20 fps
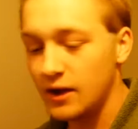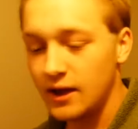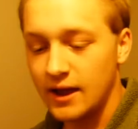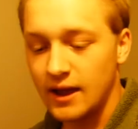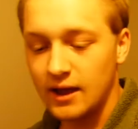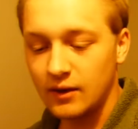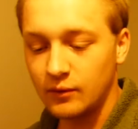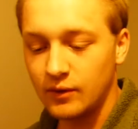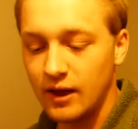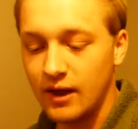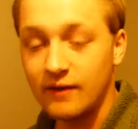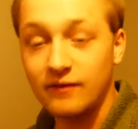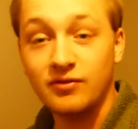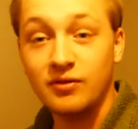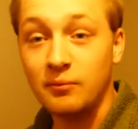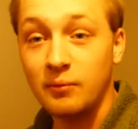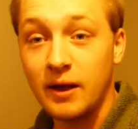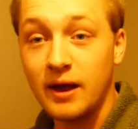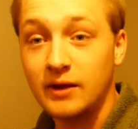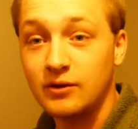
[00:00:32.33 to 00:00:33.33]
and we have the
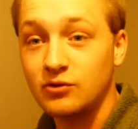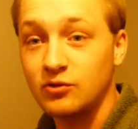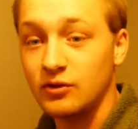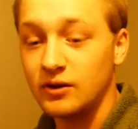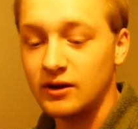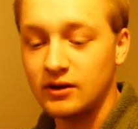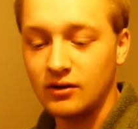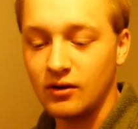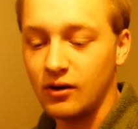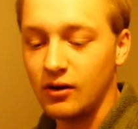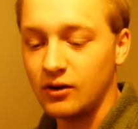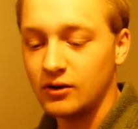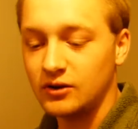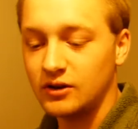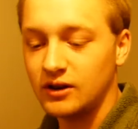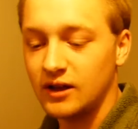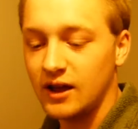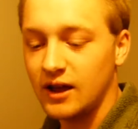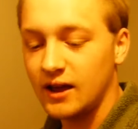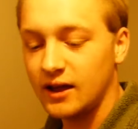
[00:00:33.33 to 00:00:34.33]
Patriot
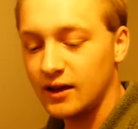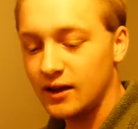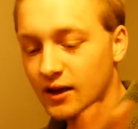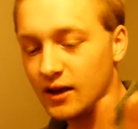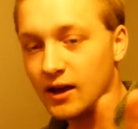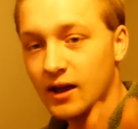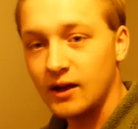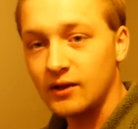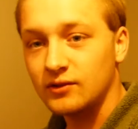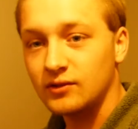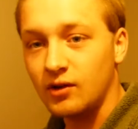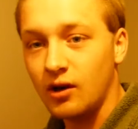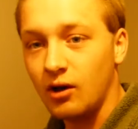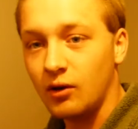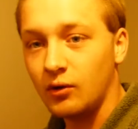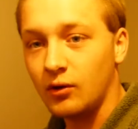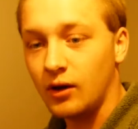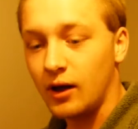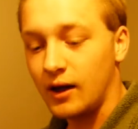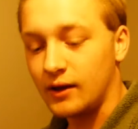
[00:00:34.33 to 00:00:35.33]
RDA, as
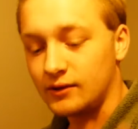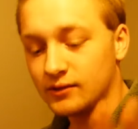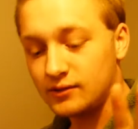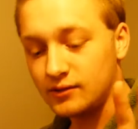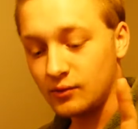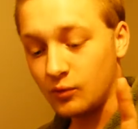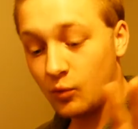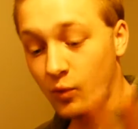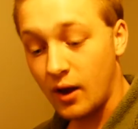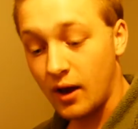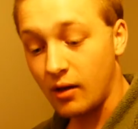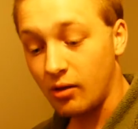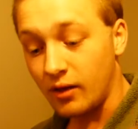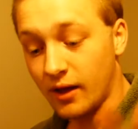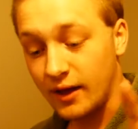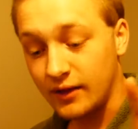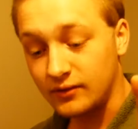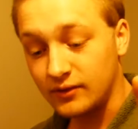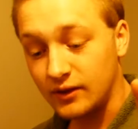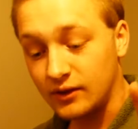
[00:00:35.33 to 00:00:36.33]
well
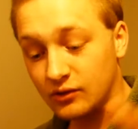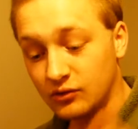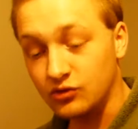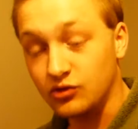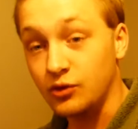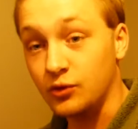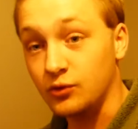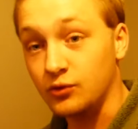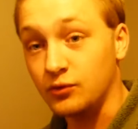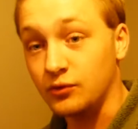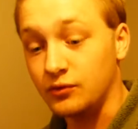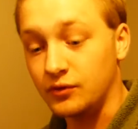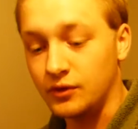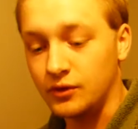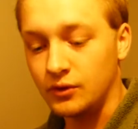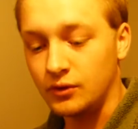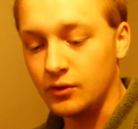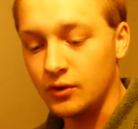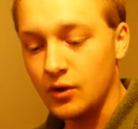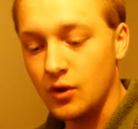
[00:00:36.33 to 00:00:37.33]
as a juice
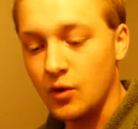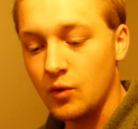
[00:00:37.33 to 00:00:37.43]
review.